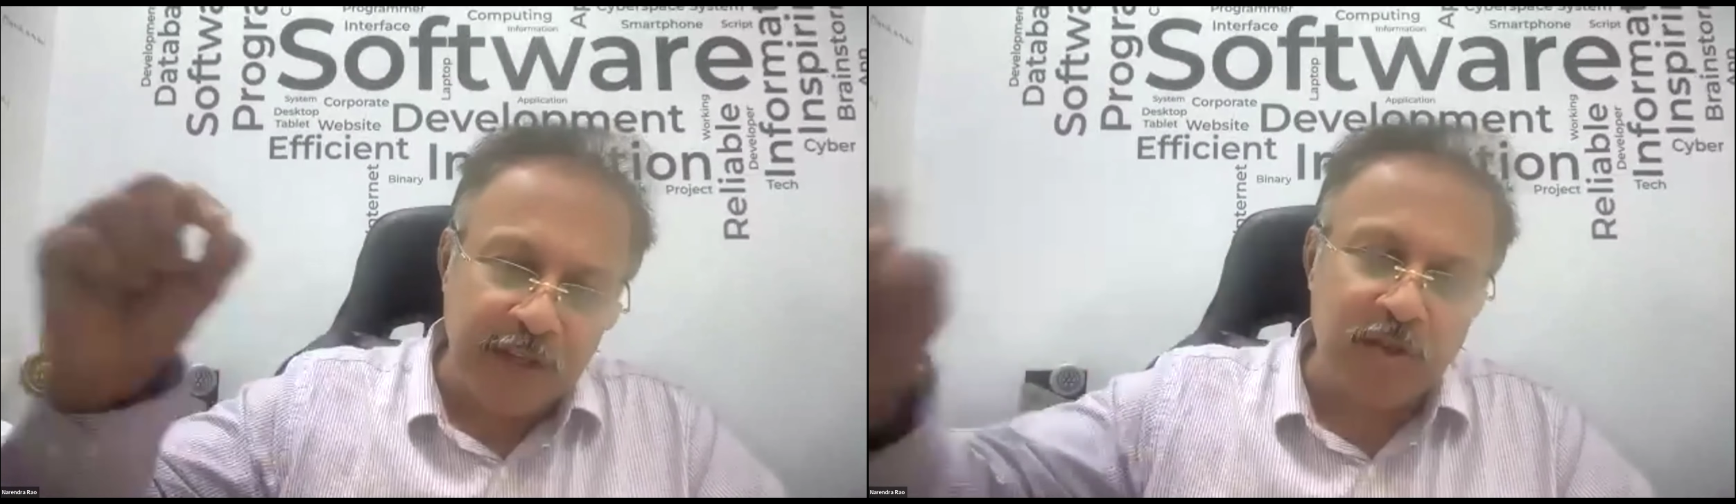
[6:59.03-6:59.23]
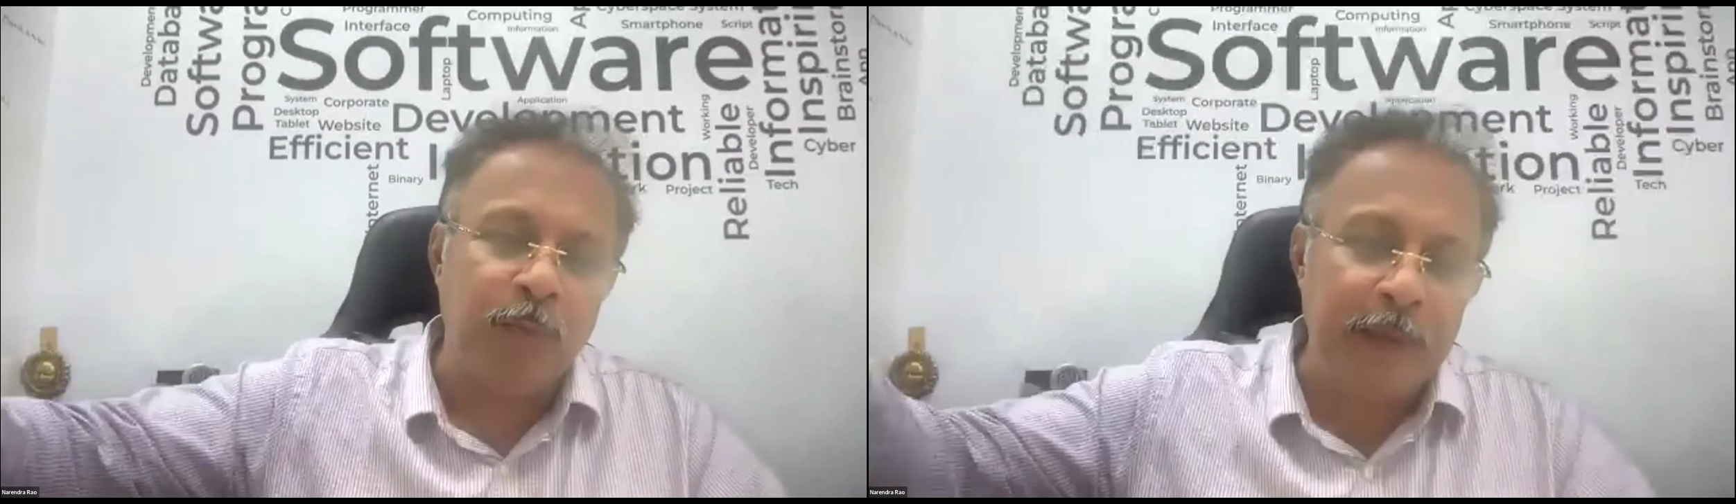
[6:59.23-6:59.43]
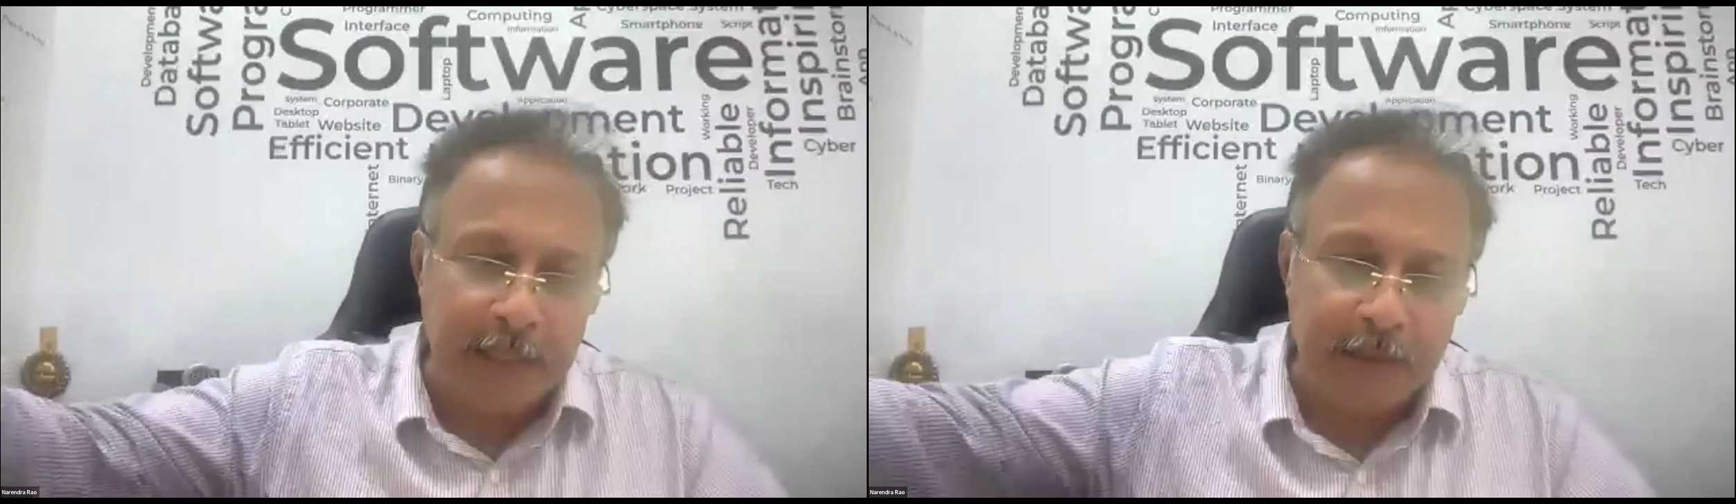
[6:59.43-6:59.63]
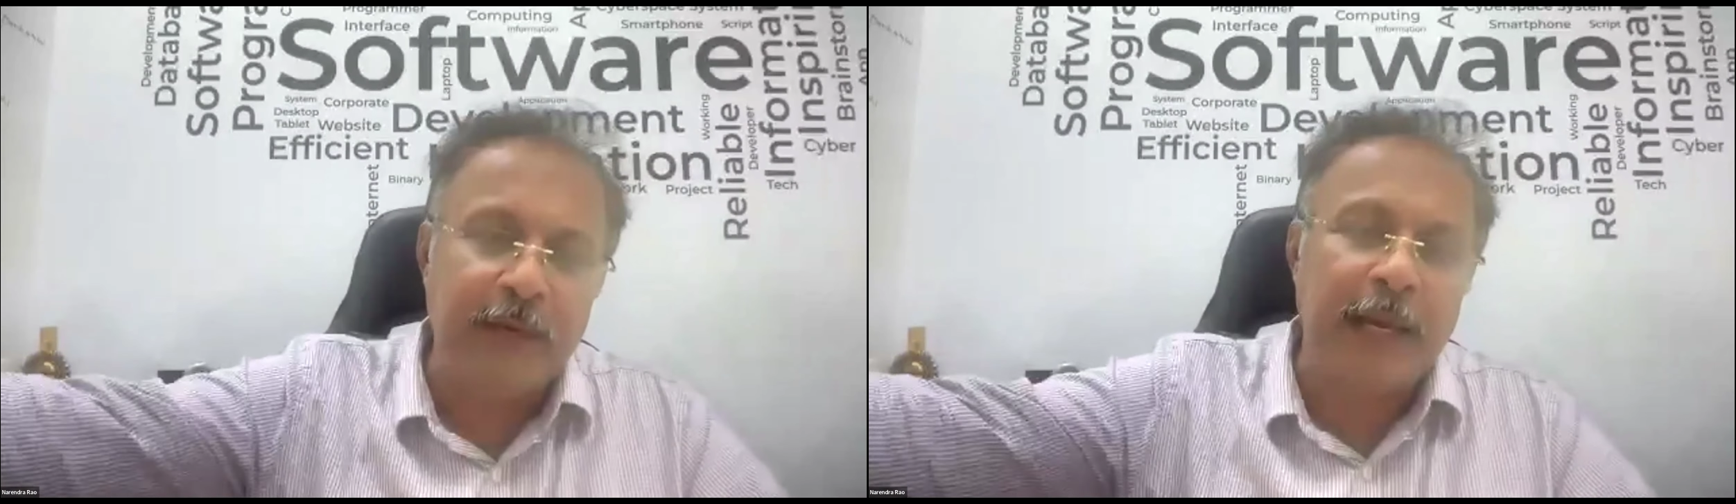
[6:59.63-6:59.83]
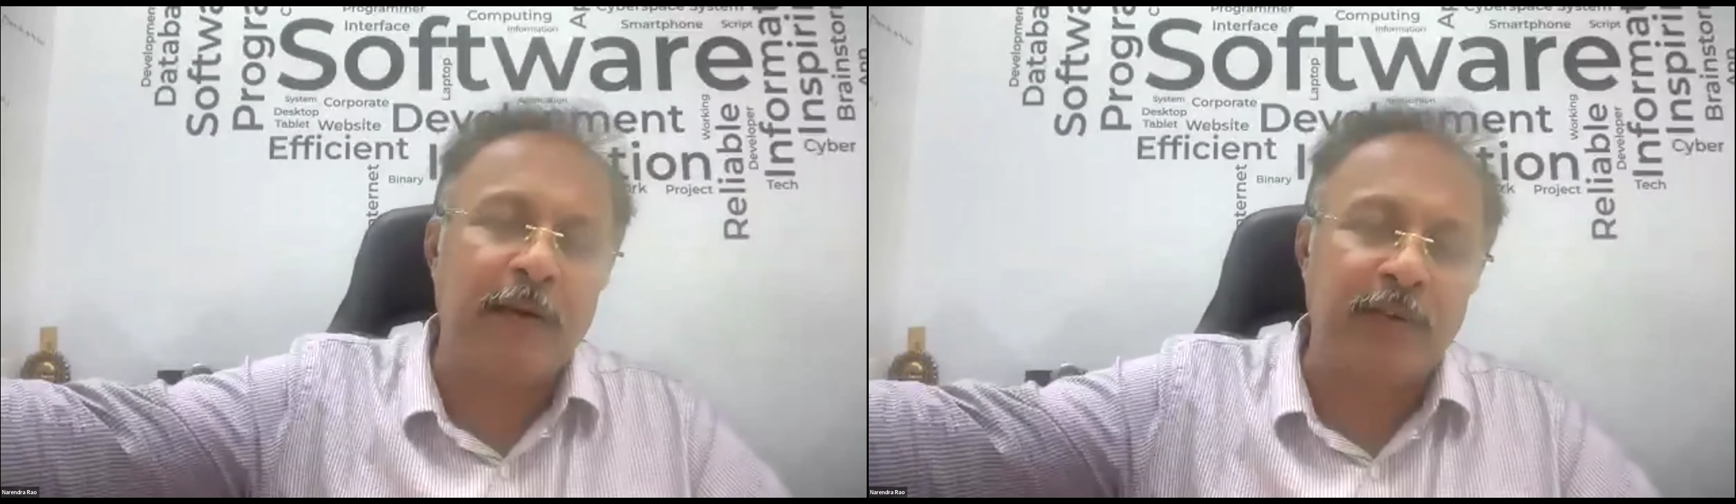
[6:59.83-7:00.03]
this week
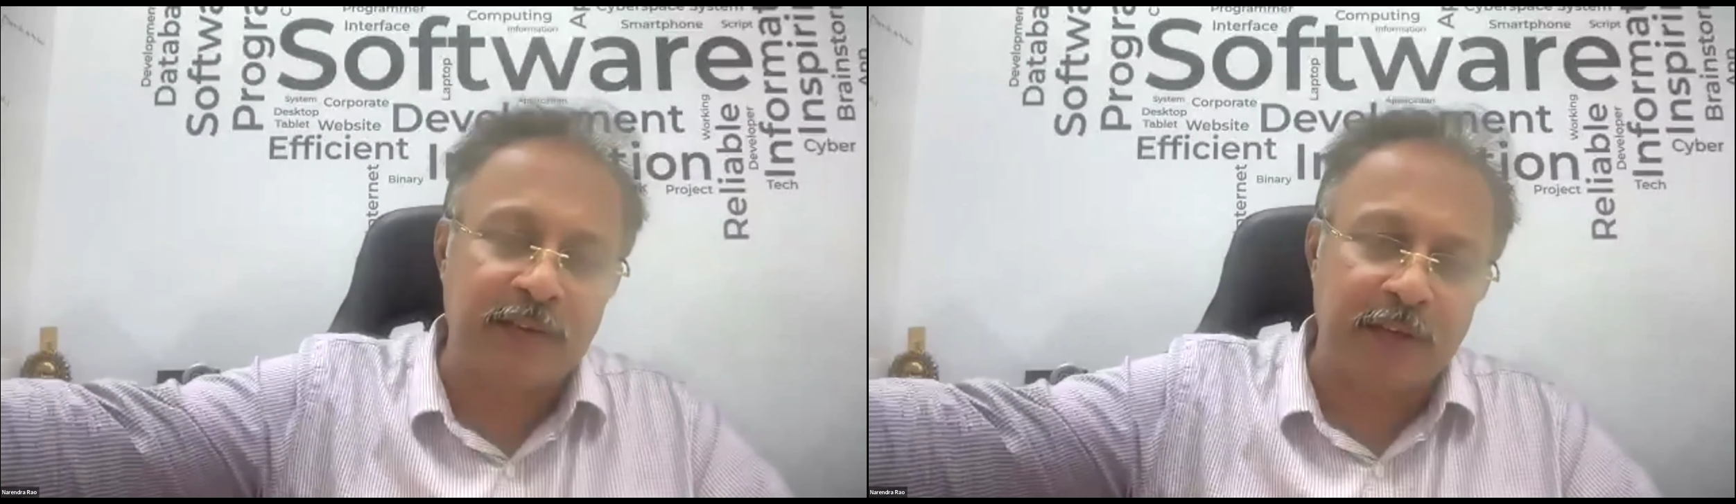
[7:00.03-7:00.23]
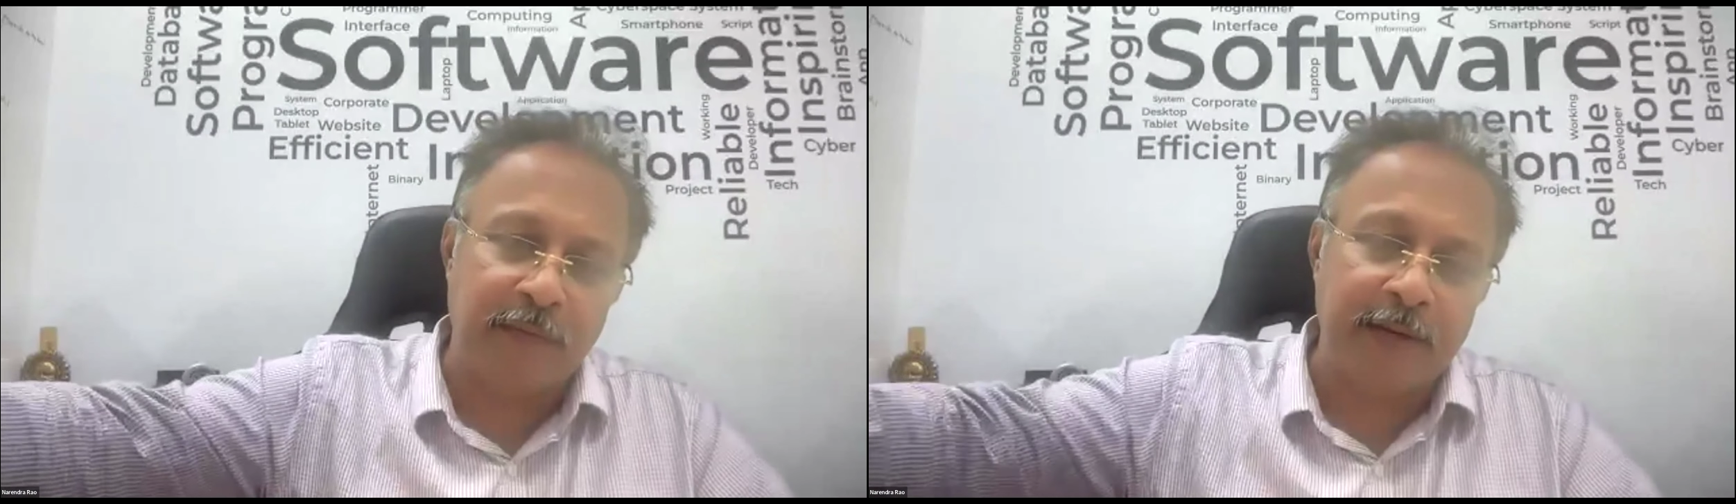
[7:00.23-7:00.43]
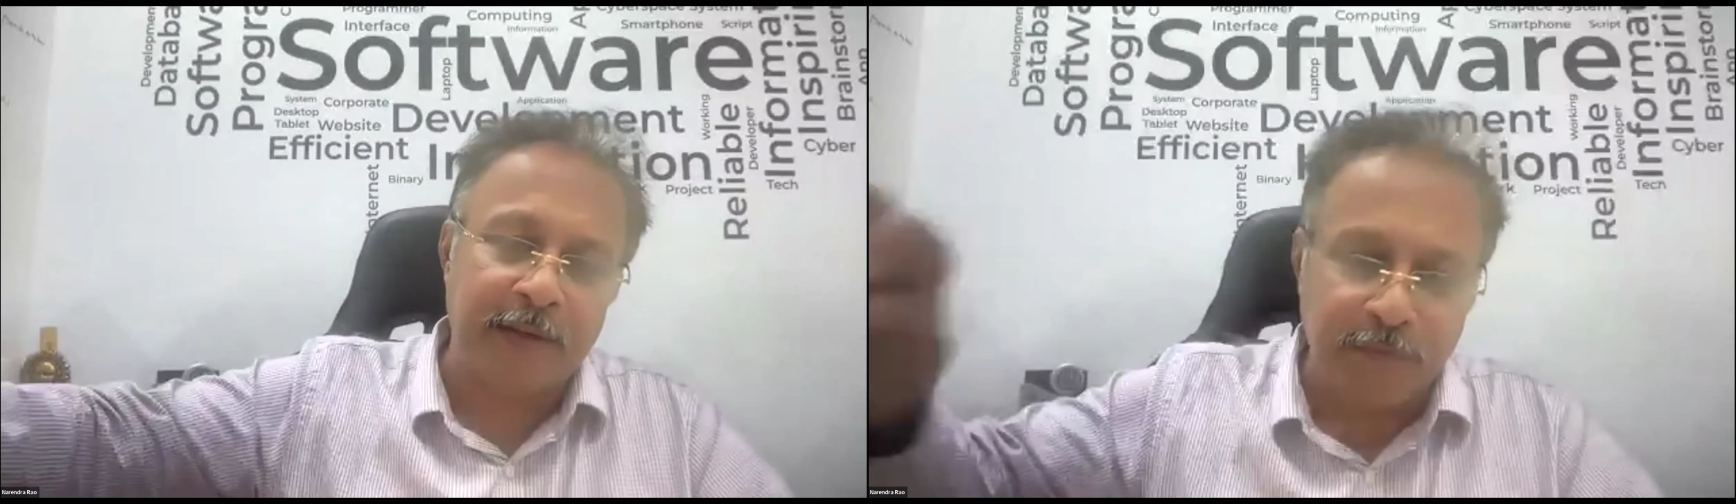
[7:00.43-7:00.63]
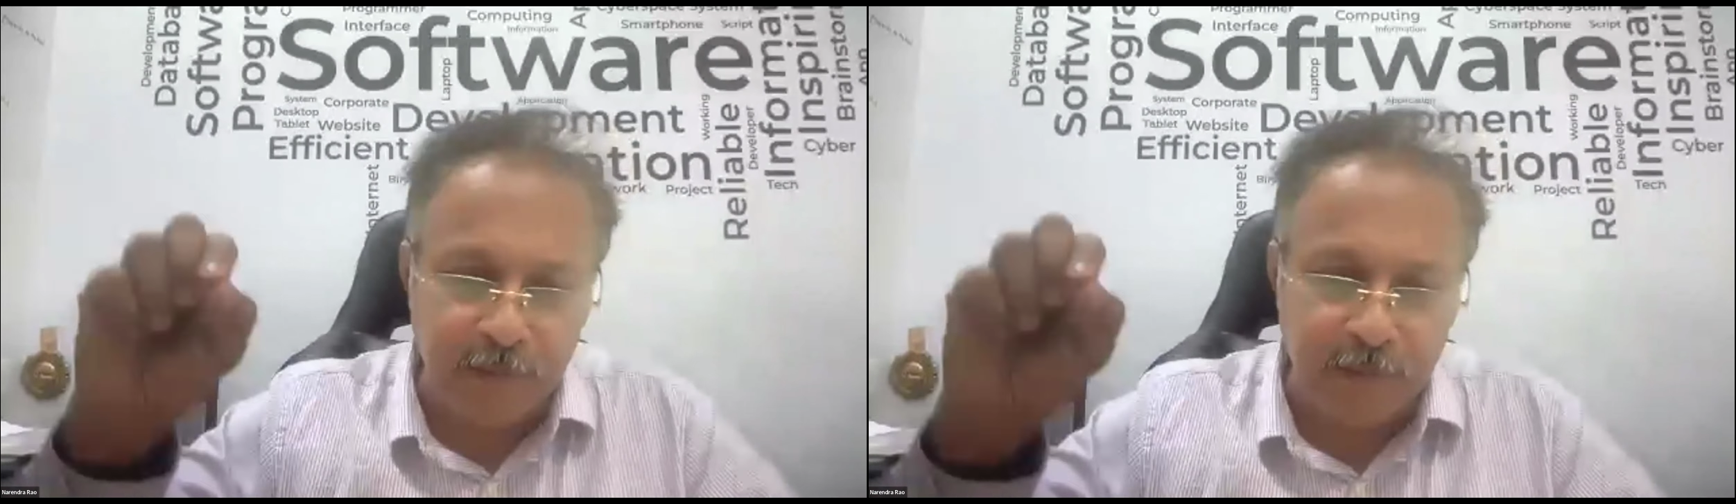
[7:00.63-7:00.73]
we have this event,